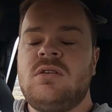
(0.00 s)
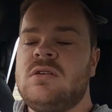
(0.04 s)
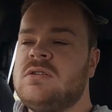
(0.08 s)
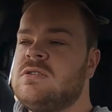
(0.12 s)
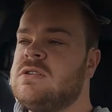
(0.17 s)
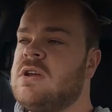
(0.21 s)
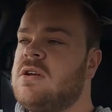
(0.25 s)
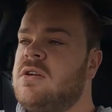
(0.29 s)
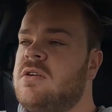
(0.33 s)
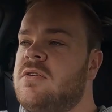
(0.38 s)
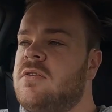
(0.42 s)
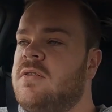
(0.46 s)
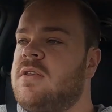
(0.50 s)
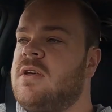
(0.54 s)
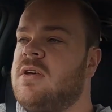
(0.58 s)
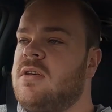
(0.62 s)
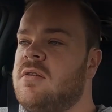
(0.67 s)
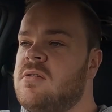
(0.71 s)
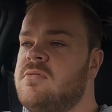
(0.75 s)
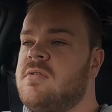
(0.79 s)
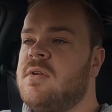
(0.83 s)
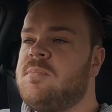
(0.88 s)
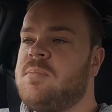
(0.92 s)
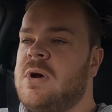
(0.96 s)
So
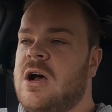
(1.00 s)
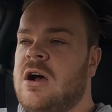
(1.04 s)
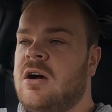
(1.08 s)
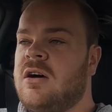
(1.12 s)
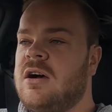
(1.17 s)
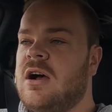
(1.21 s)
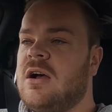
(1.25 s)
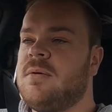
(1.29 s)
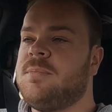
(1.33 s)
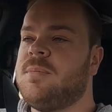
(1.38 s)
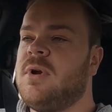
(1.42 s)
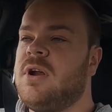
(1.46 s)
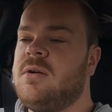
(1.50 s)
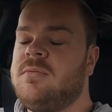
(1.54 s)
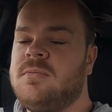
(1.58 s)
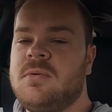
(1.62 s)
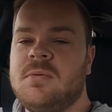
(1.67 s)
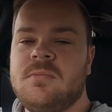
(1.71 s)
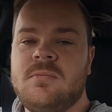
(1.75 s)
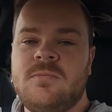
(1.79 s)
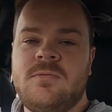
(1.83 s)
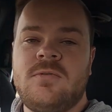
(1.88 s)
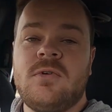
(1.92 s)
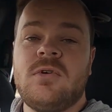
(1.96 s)
the power upgrade
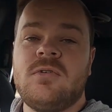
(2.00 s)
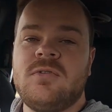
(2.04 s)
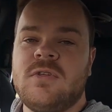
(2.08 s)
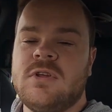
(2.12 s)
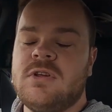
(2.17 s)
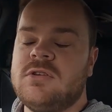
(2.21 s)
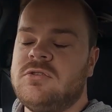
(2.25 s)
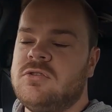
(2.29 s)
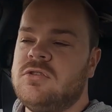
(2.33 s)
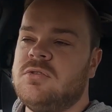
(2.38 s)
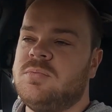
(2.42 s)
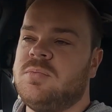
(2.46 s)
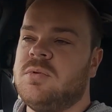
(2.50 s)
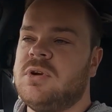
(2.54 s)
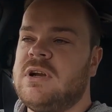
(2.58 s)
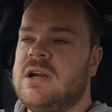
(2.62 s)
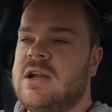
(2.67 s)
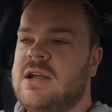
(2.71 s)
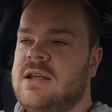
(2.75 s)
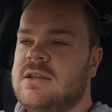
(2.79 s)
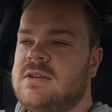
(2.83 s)
for the 2.8